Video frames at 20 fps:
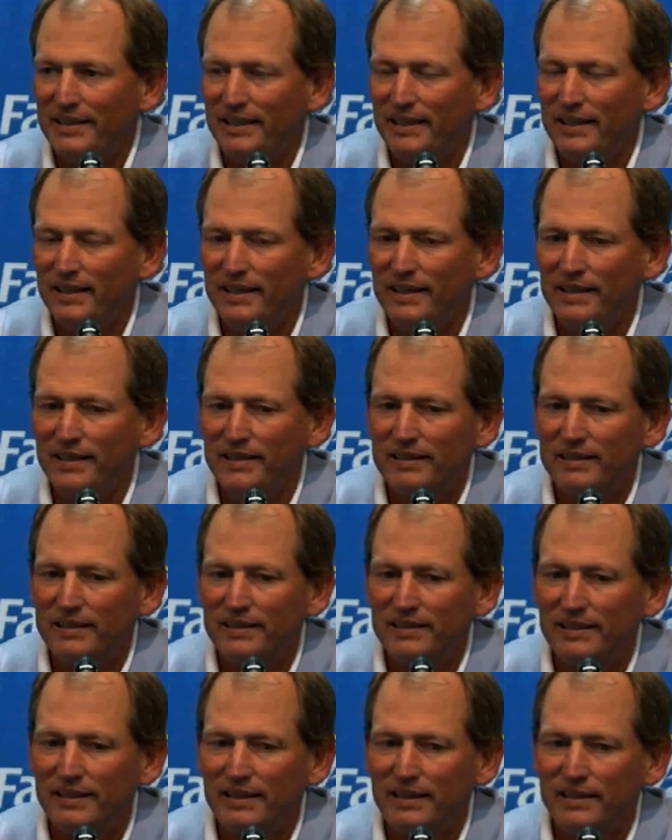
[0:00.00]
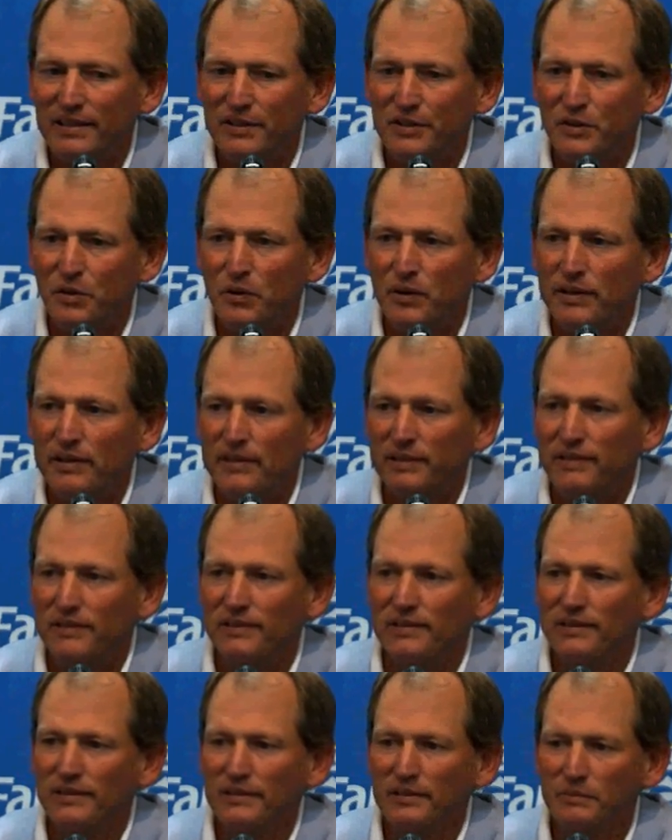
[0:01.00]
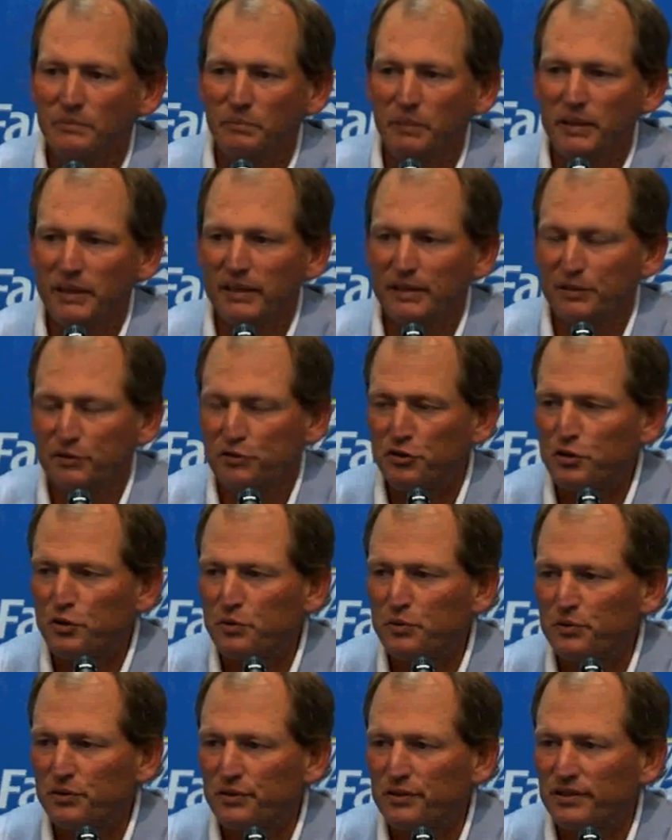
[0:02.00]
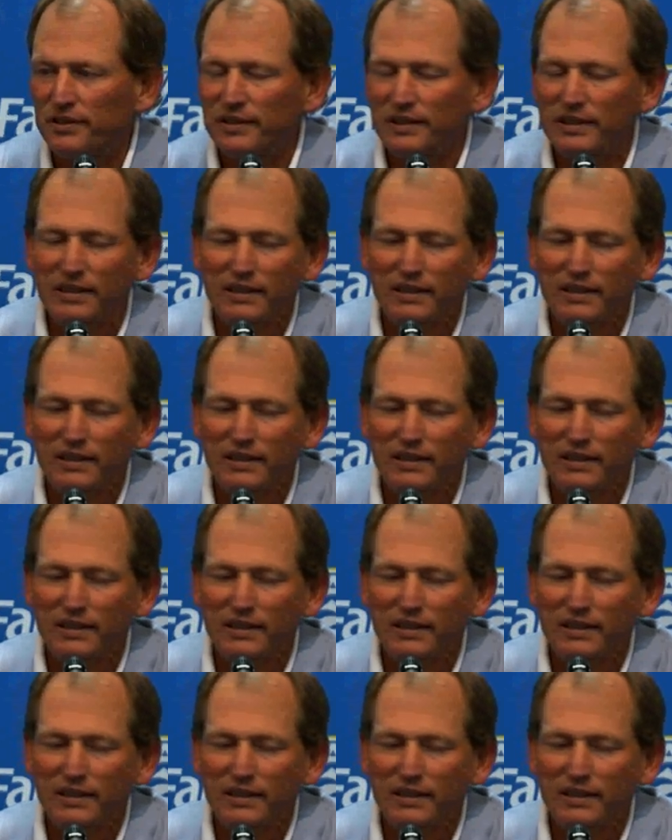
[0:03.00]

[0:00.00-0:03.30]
and enjoy being a student,